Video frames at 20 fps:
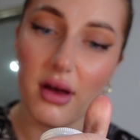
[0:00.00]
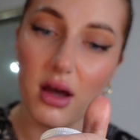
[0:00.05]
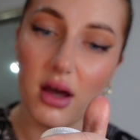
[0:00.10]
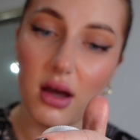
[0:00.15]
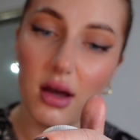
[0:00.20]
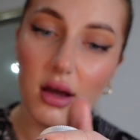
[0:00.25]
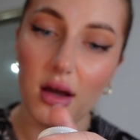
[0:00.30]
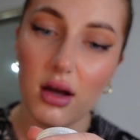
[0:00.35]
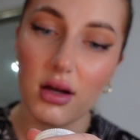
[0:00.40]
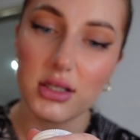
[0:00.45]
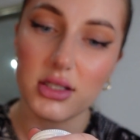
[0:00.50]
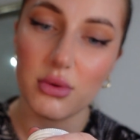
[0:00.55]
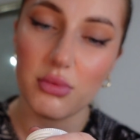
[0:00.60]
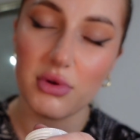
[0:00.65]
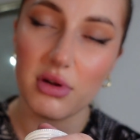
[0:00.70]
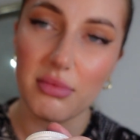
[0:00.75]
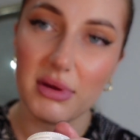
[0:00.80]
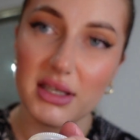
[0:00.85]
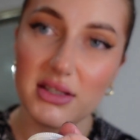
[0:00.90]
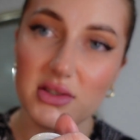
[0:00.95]
I don't
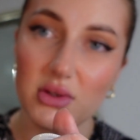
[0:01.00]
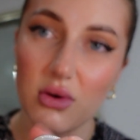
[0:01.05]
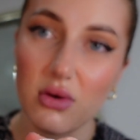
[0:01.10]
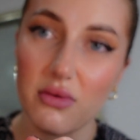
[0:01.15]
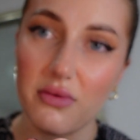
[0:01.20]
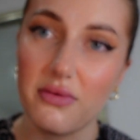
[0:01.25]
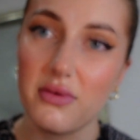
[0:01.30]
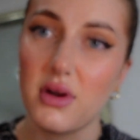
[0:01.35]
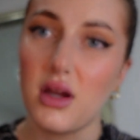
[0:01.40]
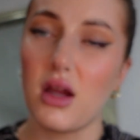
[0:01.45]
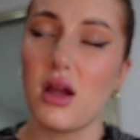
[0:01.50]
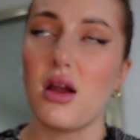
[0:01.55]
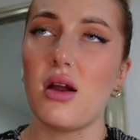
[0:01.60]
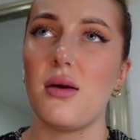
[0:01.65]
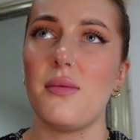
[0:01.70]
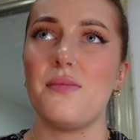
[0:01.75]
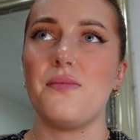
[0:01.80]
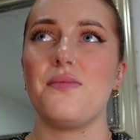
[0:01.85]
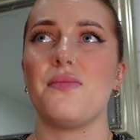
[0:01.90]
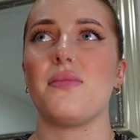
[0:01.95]
want to be sort of
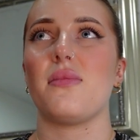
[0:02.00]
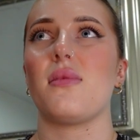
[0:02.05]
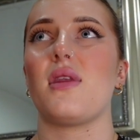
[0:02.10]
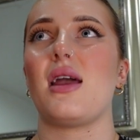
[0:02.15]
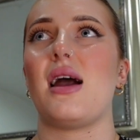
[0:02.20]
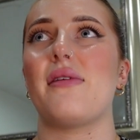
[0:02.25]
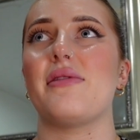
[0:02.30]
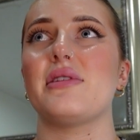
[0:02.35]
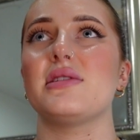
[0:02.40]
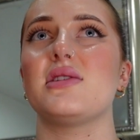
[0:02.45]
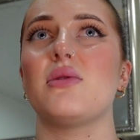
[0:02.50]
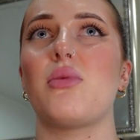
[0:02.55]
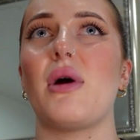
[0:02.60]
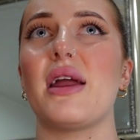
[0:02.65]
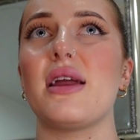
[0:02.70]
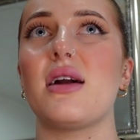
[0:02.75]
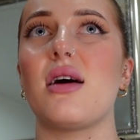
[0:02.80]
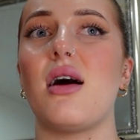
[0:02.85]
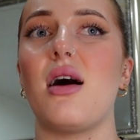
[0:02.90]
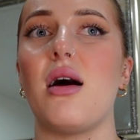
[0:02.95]
having to
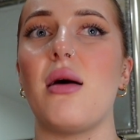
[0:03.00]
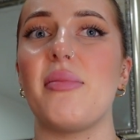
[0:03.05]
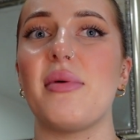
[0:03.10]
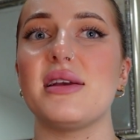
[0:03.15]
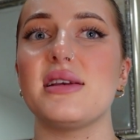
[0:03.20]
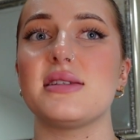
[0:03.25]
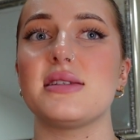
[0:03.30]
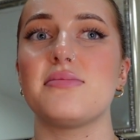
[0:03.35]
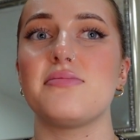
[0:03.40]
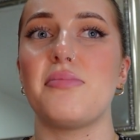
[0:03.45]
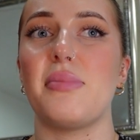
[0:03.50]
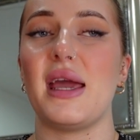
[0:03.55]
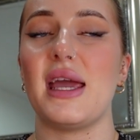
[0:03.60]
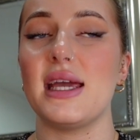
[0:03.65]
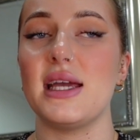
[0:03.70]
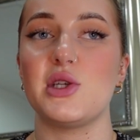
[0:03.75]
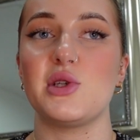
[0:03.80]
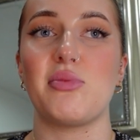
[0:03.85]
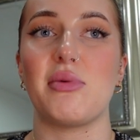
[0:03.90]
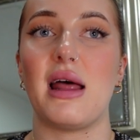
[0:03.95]
wake up. It's
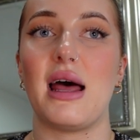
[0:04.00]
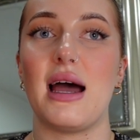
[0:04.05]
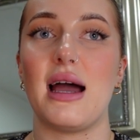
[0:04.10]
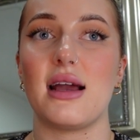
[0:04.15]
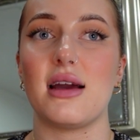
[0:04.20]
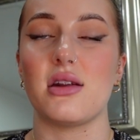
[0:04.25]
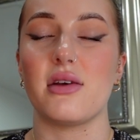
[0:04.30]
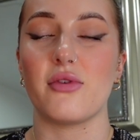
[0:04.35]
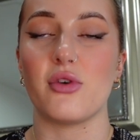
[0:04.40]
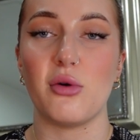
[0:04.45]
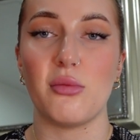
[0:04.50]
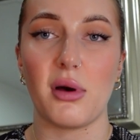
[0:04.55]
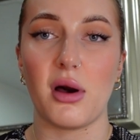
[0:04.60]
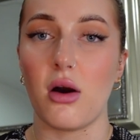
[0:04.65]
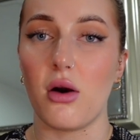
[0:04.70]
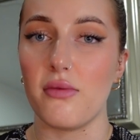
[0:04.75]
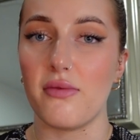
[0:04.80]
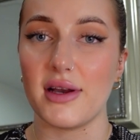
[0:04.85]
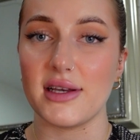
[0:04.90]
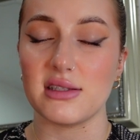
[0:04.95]
pitch black and I've got my
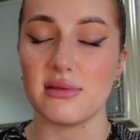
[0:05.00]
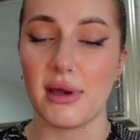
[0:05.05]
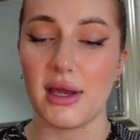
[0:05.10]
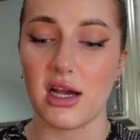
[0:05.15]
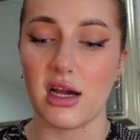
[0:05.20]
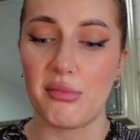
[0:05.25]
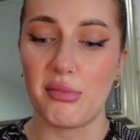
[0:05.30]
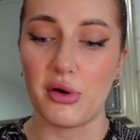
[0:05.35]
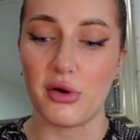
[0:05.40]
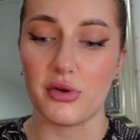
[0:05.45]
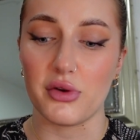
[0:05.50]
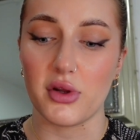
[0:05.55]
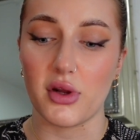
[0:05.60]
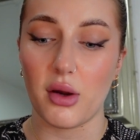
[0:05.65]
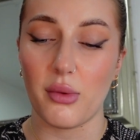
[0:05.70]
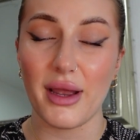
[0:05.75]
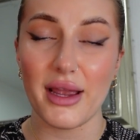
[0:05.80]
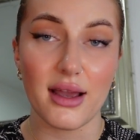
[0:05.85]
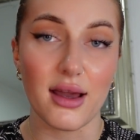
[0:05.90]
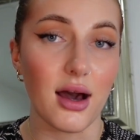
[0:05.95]
whole face of makeup on.
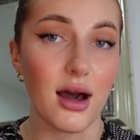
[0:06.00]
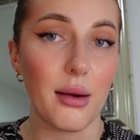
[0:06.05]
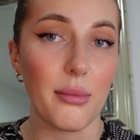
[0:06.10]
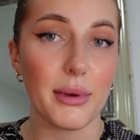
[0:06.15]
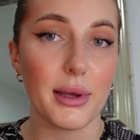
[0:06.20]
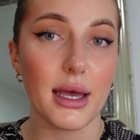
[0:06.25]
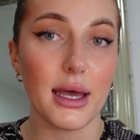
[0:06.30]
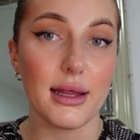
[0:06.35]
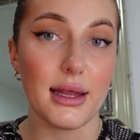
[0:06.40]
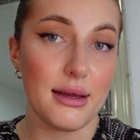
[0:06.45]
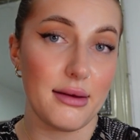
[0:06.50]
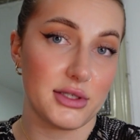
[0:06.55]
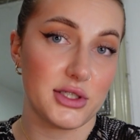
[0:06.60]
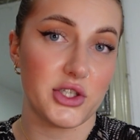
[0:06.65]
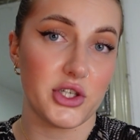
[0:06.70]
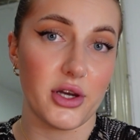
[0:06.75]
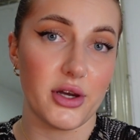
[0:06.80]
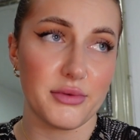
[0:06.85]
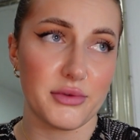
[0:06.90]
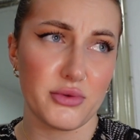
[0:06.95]
I wake up, get an
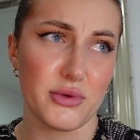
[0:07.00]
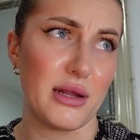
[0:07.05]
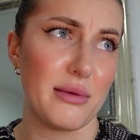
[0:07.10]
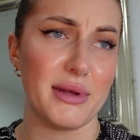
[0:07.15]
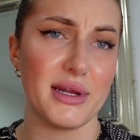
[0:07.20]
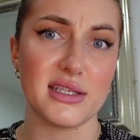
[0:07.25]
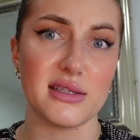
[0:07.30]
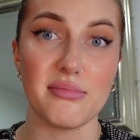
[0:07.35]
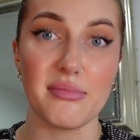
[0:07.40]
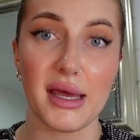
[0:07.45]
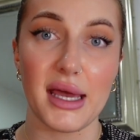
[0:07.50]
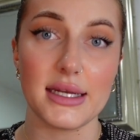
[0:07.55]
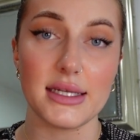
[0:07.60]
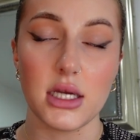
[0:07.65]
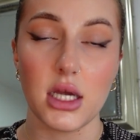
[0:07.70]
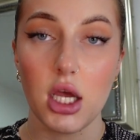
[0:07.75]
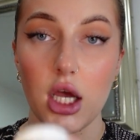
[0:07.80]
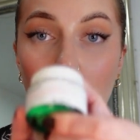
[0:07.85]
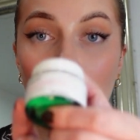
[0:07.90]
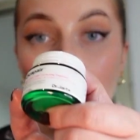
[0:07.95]
extra 20 minutes in bed,
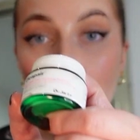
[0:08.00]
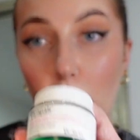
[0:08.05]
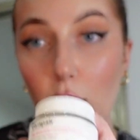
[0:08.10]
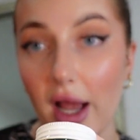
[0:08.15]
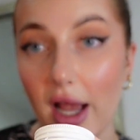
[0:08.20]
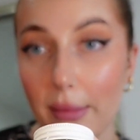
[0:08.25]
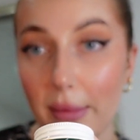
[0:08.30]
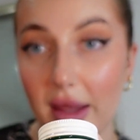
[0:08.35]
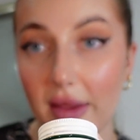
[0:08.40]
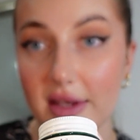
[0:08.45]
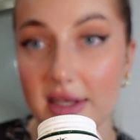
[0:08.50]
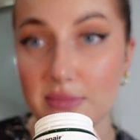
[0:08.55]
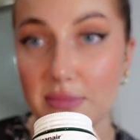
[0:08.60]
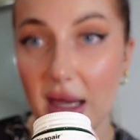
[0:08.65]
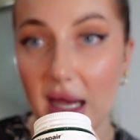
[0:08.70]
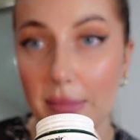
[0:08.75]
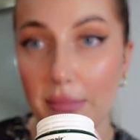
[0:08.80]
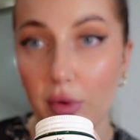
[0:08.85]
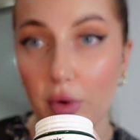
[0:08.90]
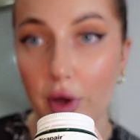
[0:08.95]
whack a bit of this
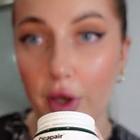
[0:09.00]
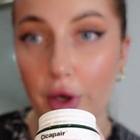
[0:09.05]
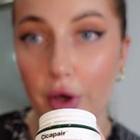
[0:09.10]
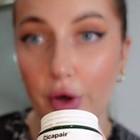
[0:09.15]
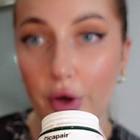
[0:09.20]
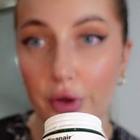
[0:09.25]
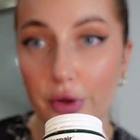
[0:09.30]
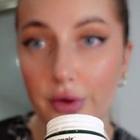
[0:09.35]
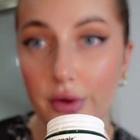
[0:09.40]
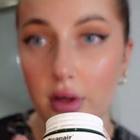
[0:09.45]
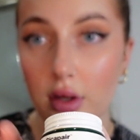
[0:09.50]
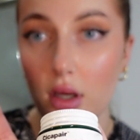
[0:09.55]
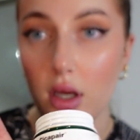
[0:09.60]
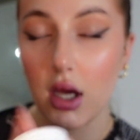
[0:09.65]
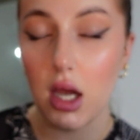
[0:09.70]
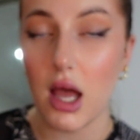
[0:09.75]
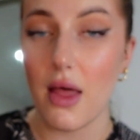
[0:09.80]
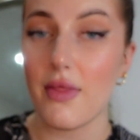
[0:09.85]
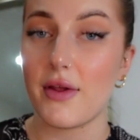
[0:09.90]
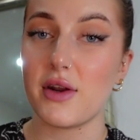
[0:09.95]
bad boy on,
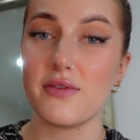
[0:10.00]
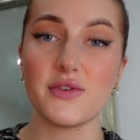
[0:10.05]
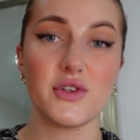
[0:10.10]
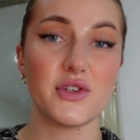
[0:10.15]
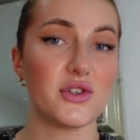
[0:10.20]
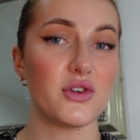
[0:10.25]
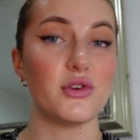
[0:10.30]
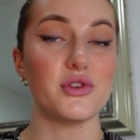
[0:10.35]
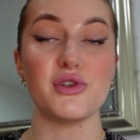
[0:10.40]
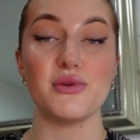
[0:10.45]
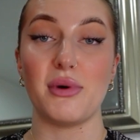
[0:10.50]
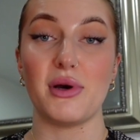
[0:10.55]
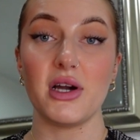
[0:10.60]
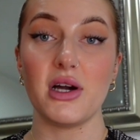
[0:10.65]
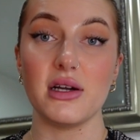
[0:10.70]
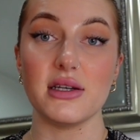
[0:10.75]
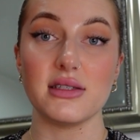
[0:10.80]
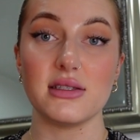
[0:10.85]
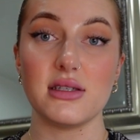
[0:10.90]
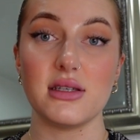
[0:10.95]
and then I've just got to do my
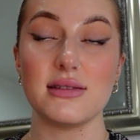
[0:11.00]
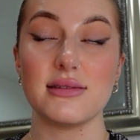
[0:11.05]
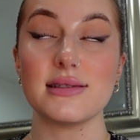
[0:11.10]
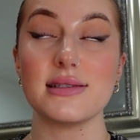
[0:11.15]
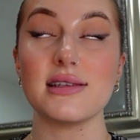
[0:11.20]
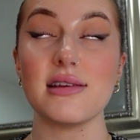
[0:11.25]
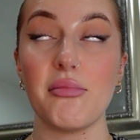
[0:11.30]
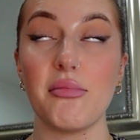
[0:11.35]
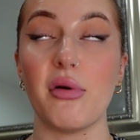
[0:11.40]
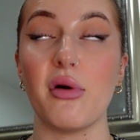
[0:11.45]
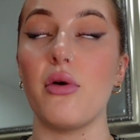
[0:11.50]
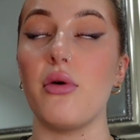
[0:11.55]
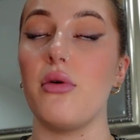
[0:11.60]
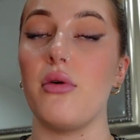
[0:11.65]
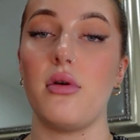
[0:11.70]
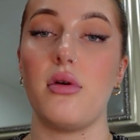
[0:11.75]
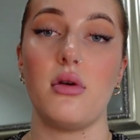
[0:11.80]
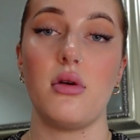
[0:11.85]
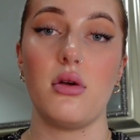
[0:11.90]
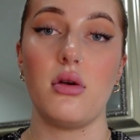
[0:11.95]
eyes. Simple.
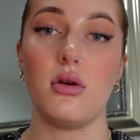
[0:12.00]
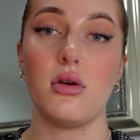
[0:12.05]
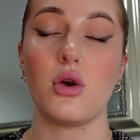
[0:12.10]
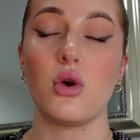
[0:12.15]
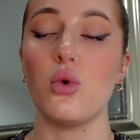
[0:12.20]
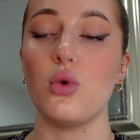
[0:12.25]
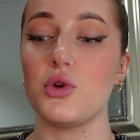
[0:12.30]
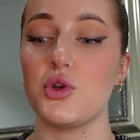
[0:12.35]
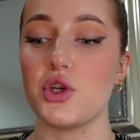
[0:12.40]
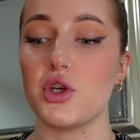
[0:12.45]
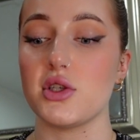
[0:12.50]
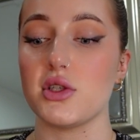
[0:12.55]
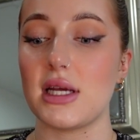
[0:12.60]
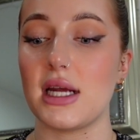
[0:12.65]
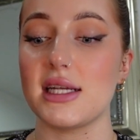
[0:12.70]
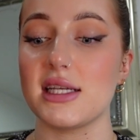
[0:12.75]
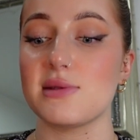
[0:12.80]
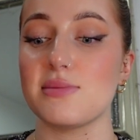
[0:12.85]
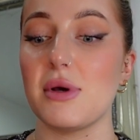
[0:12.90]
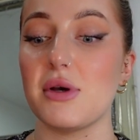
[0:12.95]
Gorgeous.
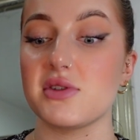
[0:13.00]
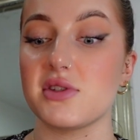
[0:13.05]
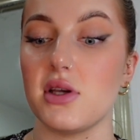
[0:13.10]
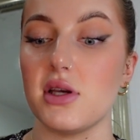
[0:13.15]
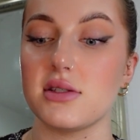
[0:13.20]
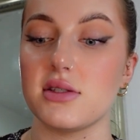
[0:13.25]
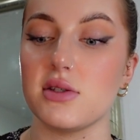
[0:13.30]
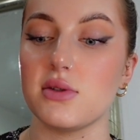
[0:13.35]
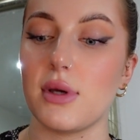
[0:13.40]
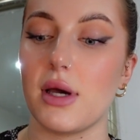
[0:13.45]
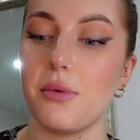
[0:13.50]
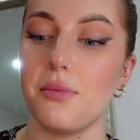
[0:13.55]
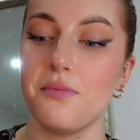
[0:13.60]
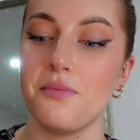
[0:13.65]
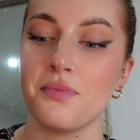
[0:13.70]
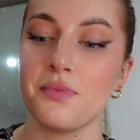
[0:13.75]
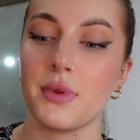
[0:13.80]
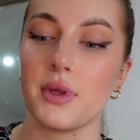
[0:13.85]
And it smells nice as well.